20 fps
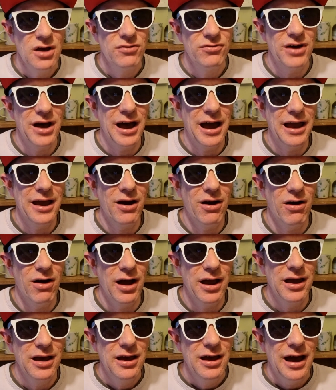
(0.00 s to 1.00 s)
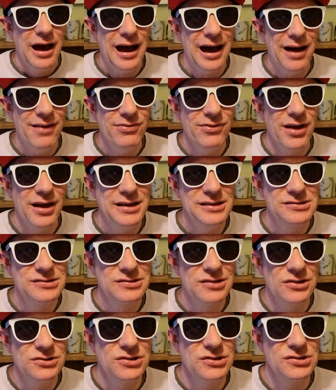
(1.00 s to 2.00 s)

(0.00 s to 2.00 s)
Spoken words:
for AI and that he's such a